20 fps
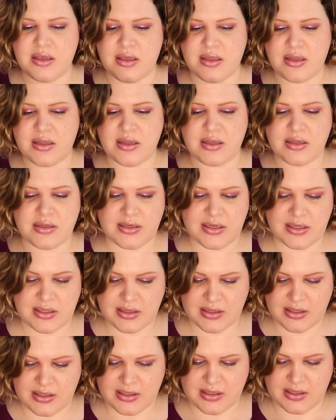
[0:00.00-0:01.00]
And
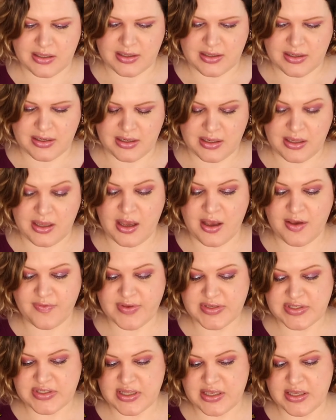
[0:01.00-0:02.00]

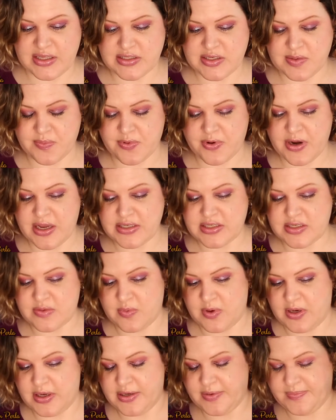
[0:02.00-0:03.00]
obviously it's a pressed
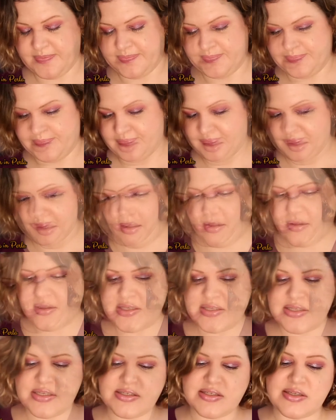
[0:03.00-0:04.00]
one.
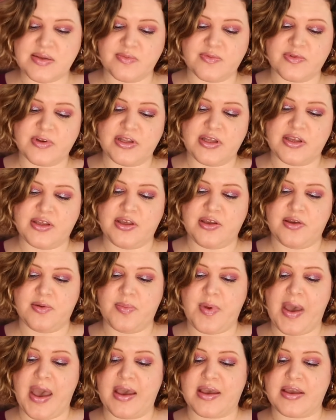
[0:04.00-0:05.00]
This is some really
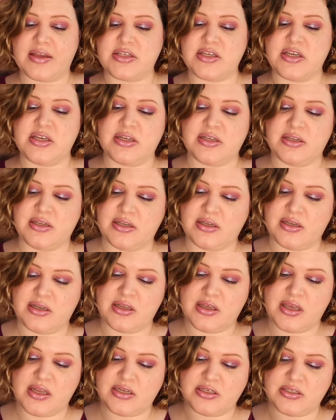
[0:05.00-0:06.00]
cute packaging.
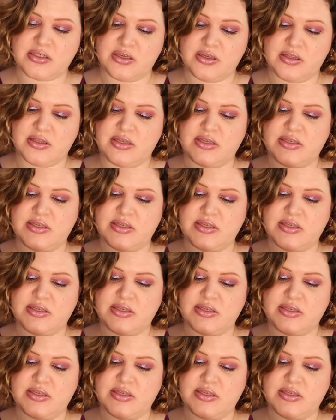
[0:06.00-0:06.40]
I gotta show you